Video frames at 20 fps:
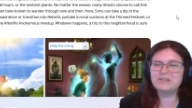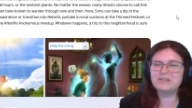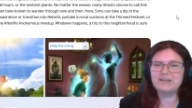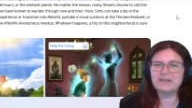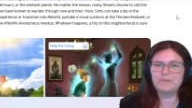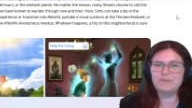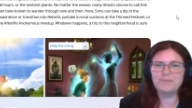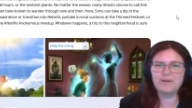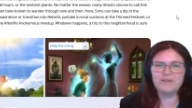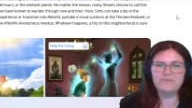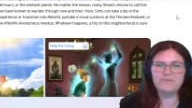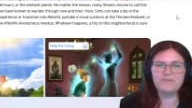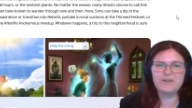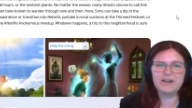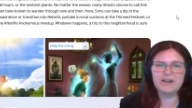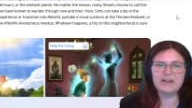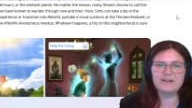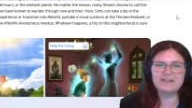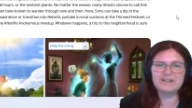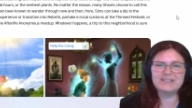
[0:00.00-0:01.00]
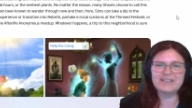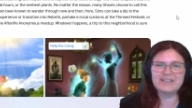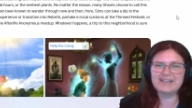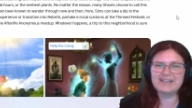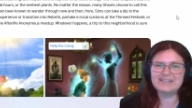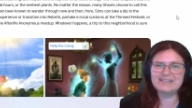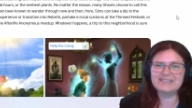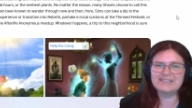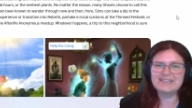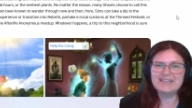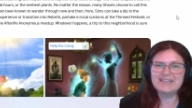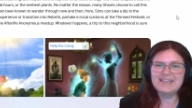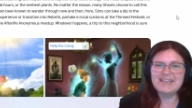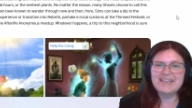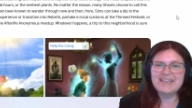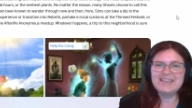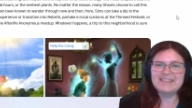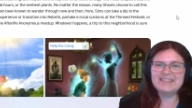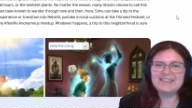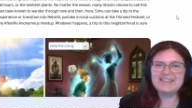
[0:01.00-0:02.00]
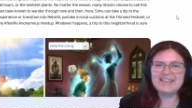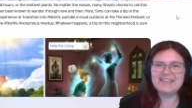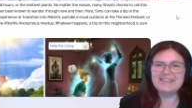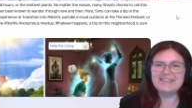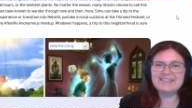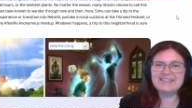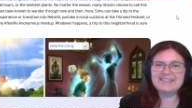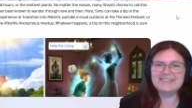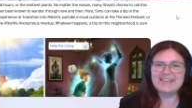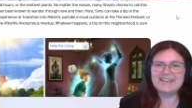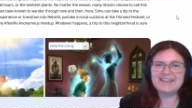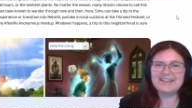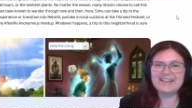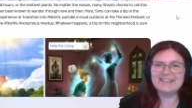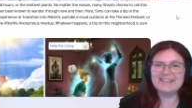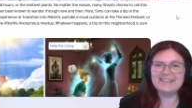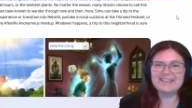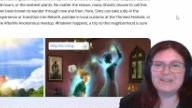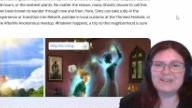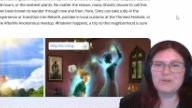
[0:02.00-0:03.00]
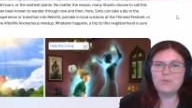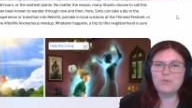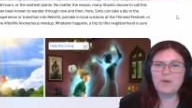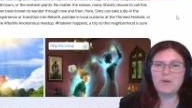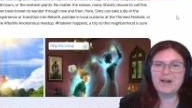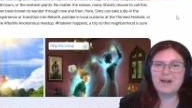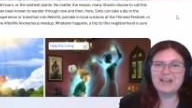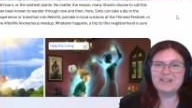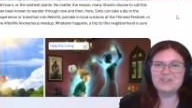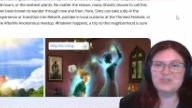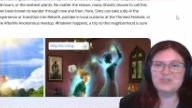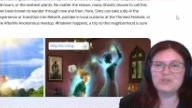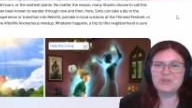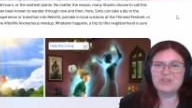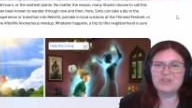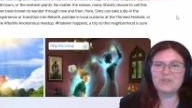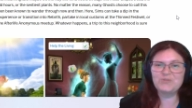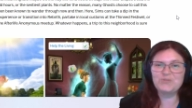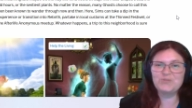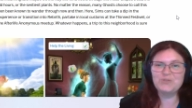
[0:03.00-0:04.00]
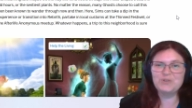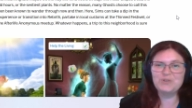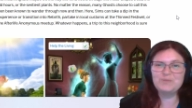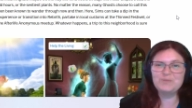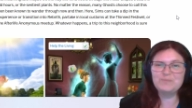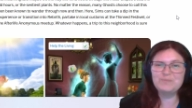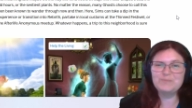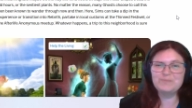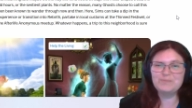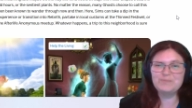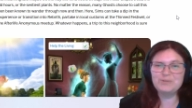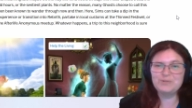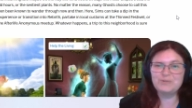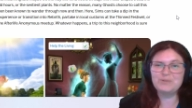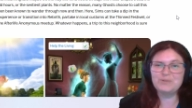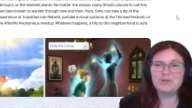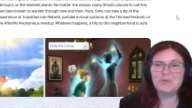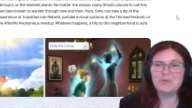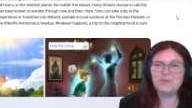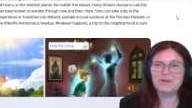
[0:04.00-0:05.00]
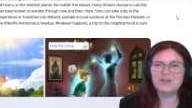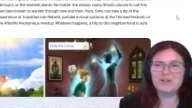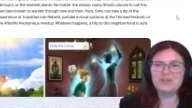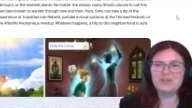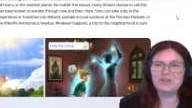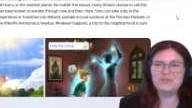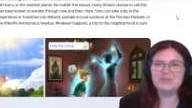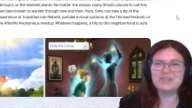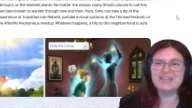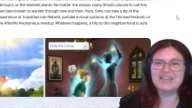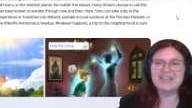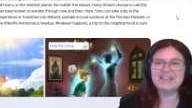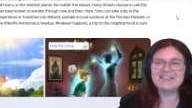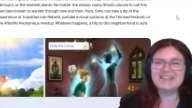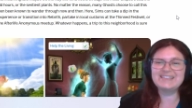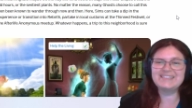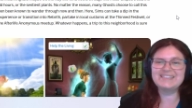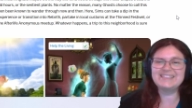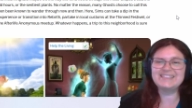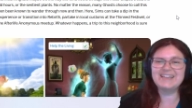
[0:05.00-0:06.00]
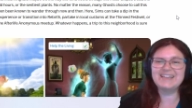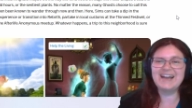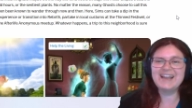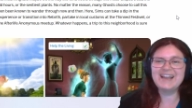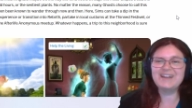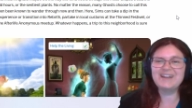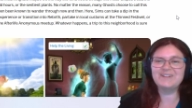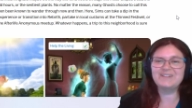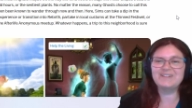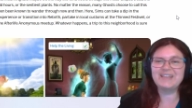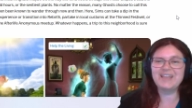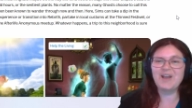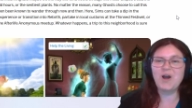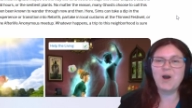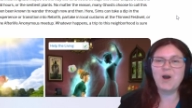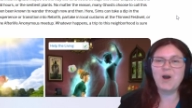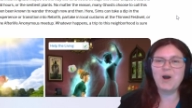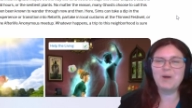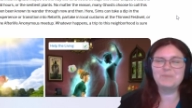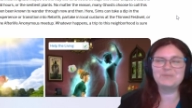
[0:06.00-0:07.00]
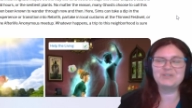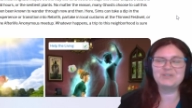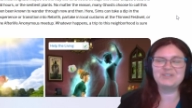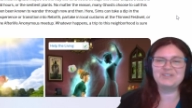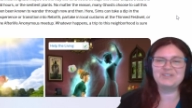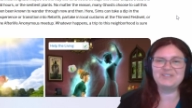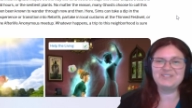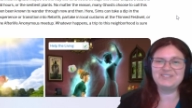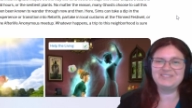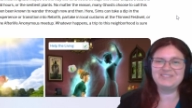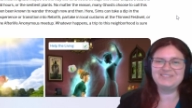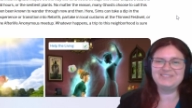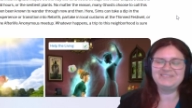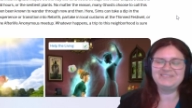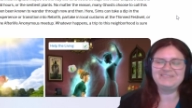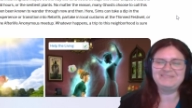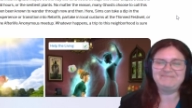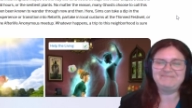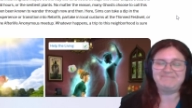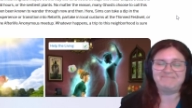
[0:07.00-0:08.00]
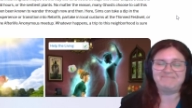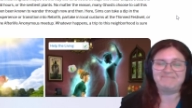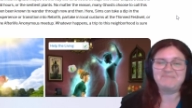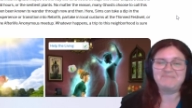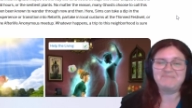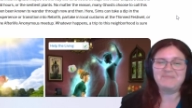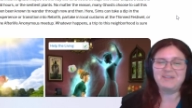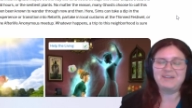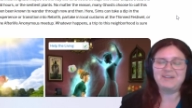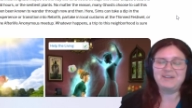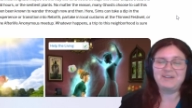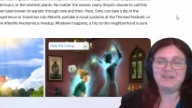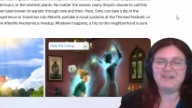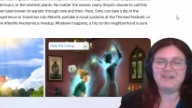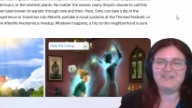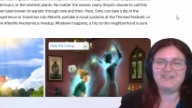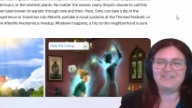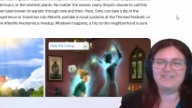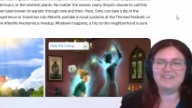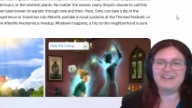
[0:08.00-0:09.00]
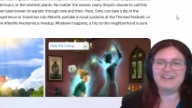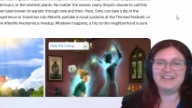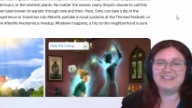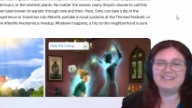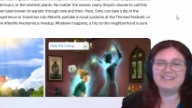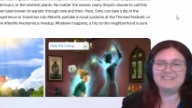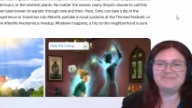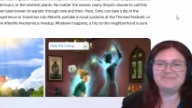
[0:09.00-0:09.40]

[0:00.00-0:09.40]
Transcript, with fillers: at a bonfire, and dance. Things get a little wild during the full moon where clothing is entirely optional. All right.